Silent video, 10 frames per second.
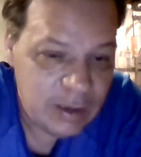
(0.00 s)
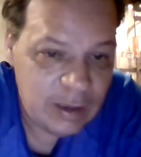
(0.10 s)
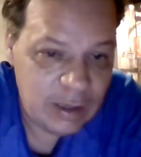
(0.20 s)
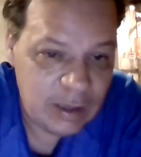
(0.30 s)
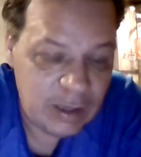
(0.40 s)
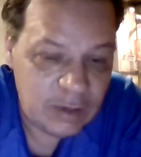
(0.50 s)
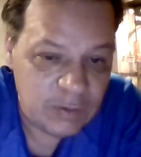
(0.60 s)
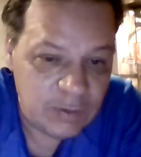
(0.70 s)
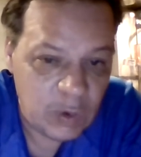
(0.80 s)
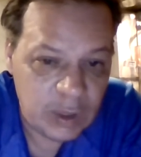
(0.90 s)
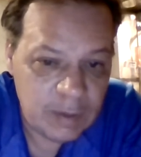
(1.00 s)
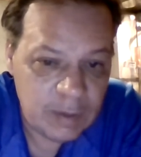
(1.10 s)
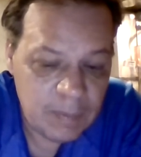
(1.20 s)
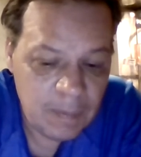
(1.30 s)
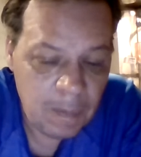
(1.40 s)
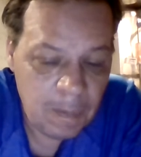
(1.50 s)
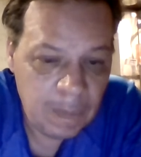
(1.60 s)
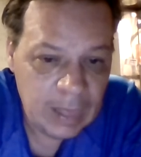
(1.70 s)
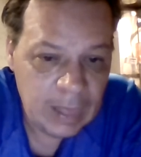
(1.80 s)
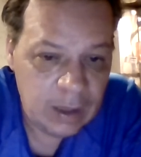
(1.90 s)
into voting
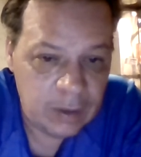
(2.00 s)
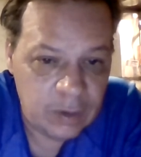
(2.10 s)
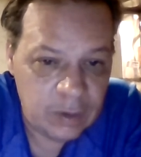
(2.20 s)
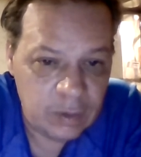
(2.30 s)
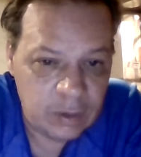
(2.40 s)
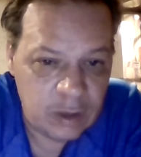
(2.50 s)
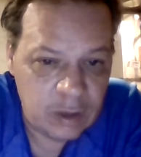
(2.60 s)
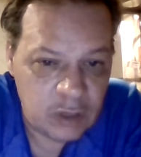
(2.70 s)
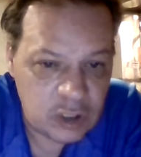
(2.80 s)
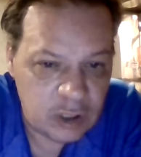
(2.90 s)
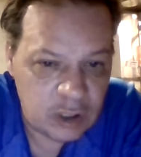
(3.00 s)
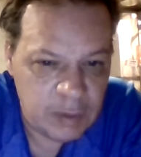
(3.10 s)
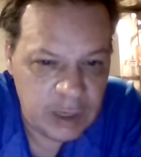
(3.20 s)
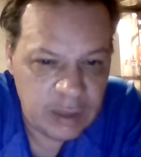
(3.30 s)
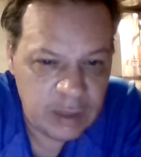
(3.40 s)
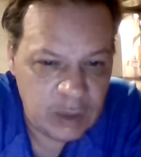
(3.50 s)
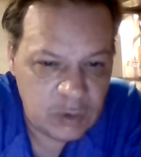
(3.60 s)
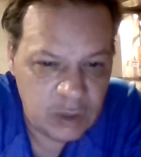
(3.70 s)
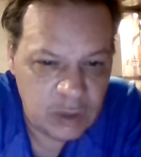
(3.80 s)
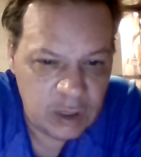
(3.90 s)
although the congressional committee, I think,
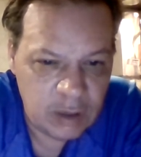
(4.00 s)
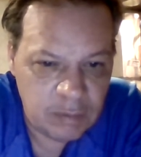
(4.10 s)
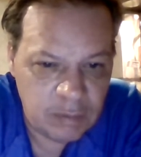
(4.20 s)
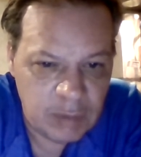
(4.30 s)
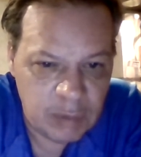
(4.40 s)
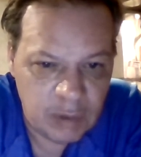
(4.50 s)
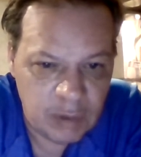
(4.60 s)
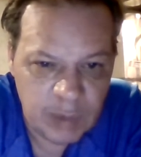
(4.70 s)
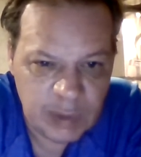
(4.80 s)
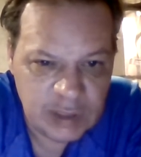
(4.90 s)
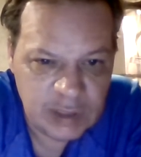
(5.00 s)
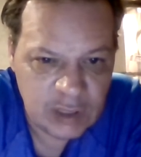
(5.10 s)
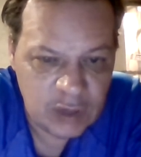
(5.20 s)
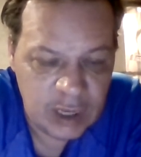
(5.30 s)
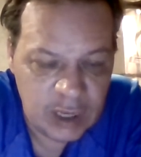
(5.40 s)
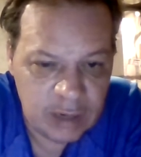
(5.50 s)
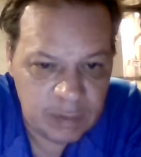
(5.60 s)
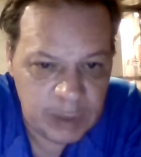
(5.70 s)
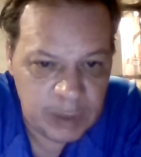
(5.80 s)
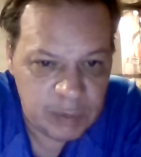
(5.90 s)
was only a member of maybe six or eight of the
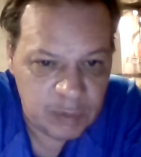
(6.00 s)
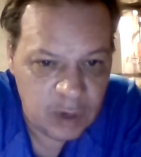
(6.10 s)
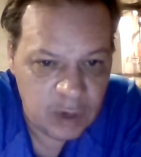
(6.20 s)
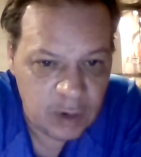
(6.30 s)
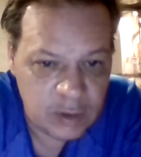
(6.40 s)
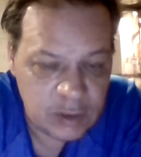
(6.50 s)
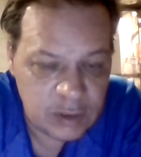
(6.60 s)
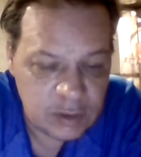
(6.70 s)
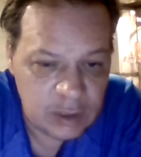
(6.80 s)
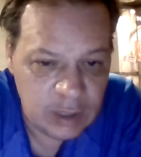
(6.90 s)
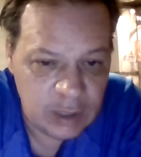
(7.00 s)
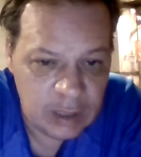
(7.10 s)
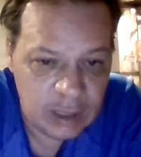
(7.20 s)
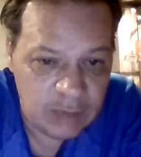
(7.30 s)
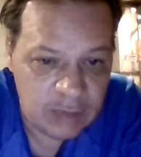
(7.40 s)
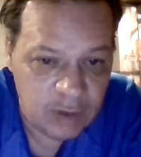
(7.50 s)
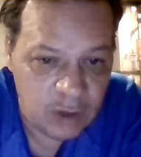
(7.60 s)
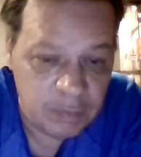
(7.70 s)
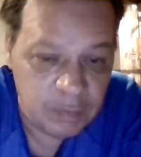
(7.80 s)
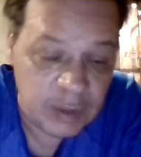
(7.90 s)
people from Congress, and they've
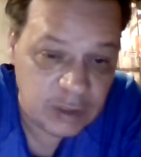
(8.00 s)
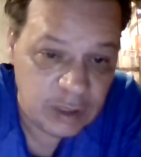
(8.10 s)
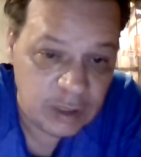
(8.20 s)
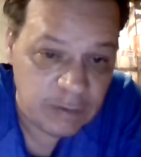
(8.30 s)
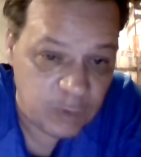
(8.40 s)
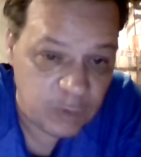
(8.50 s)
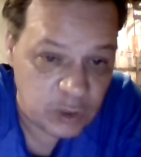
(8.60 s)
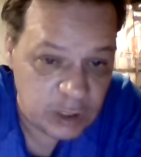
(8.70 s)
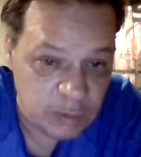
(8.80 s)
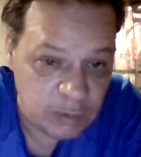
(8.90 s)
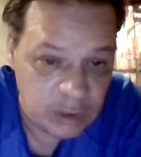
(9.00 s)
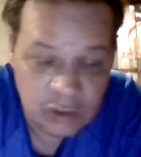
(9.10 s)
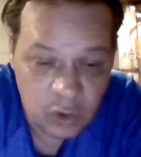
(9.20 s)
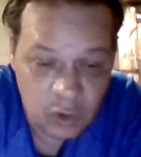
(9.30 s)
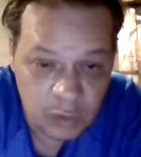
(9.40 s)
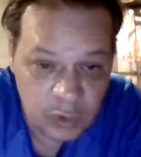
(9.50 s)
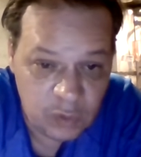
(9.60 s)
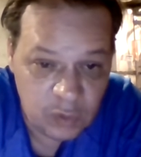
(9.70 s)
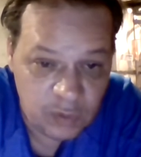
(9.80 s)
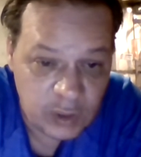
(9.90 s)
all basically enforced him and told him
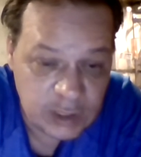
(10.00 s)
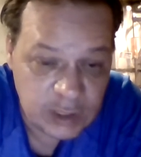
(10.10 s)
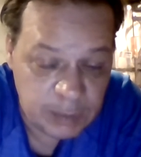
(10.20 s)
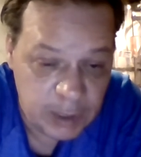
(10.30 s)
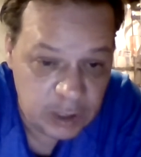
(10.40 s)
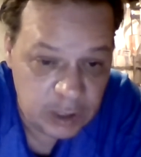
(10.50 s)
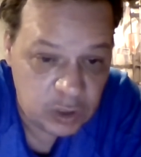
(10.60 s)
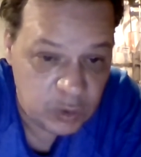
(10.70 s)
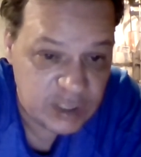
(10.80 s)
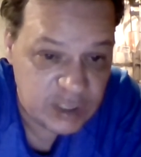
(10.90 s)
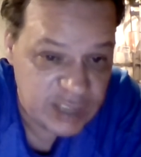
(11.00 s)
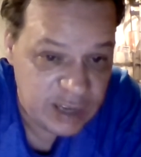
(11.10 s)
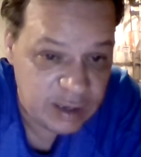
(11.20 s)
to voice his opinion to the Senate